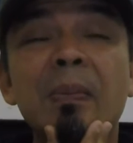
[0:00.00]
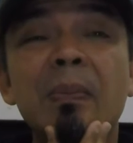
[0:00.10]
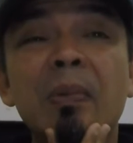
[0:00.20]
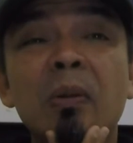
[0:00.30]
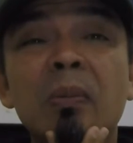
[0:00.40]

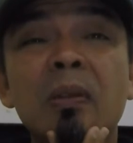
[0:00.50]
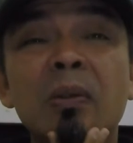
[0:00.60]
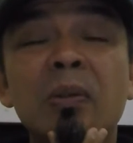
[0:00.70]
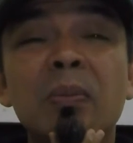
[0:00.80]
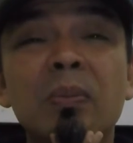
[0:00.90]
probably
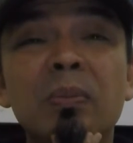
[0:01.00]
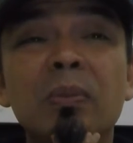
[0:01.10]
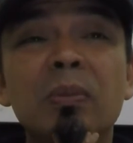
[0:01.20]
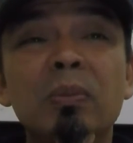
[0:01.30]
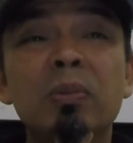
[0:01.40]

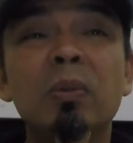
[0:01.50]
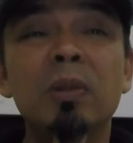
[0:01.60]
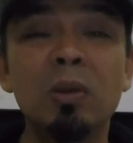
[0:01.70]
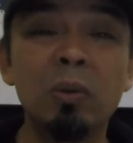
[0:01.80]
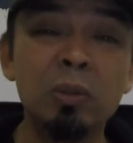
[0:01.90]

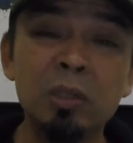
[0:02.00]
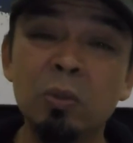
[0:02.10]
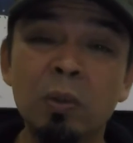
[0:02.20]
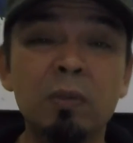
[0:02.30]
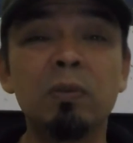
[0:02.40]
on its
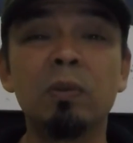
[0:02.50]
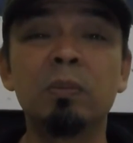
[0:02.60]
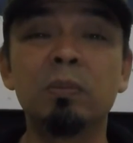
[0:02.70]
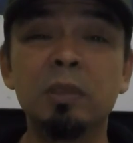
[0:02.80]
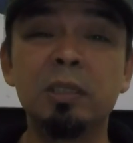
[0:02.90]
way
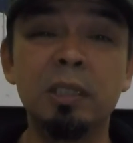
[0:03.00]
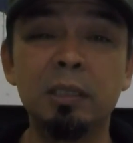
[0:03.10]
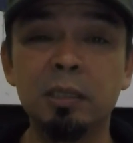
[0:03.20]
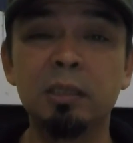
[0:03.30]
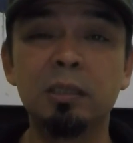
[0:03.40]
from the
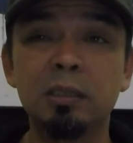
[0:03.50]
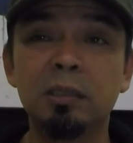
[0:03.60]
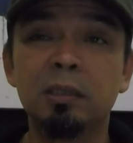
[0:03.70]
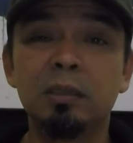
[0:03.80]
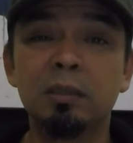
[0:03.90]
States
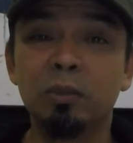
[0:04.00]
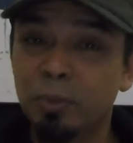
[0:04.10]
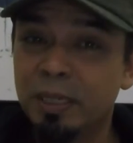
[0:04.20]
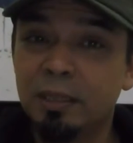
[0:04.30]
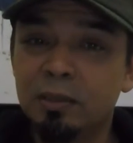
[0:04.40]
to
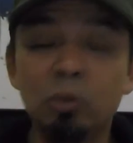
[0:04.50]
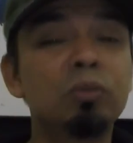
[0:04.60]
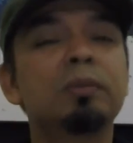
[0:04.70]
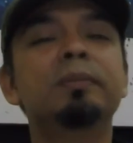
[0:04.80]
me soon.